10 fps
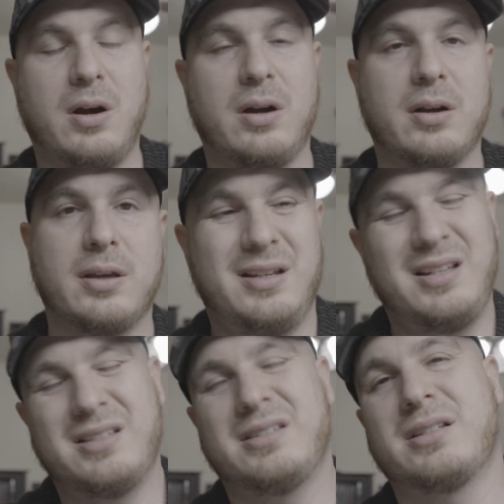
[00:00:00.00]
Arc
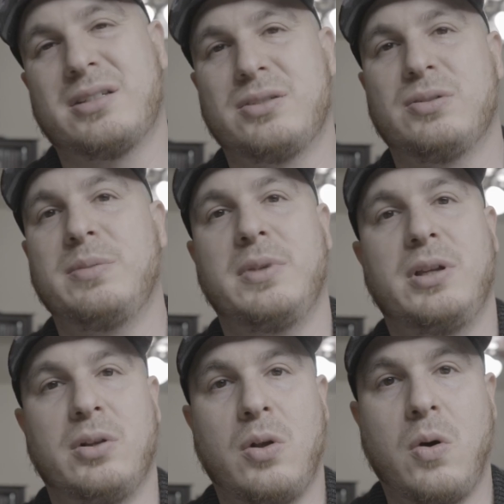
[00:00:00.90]
is
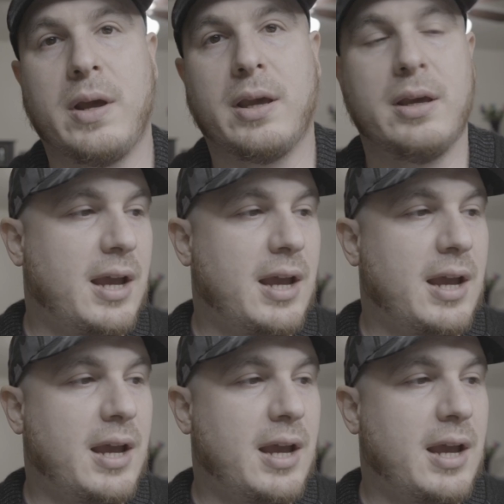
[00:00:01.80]
extremely annoying.